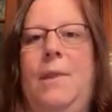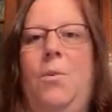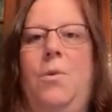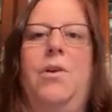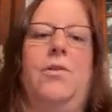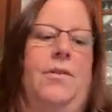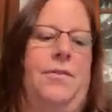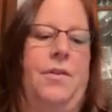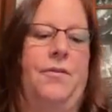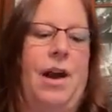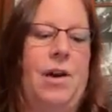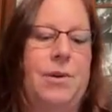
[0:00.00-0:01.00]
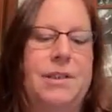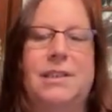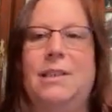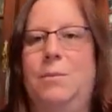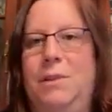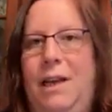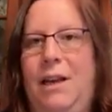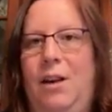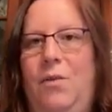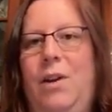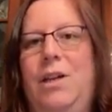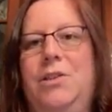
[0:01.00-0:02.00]
I wonder if the virus seems like an
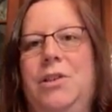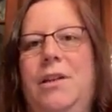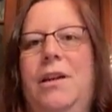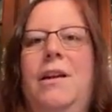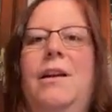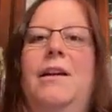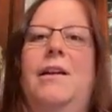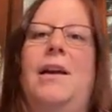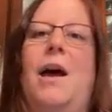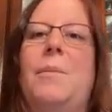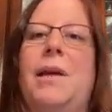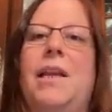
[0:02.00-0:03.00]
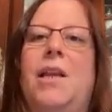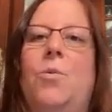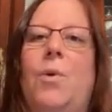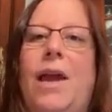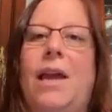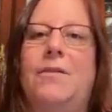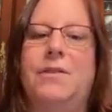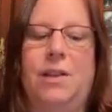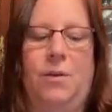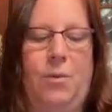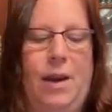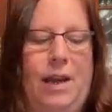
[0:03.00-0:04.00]
invasion, coming in waves
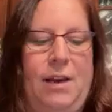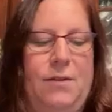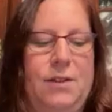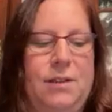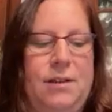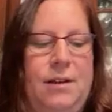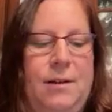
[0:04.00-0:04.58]
and waves.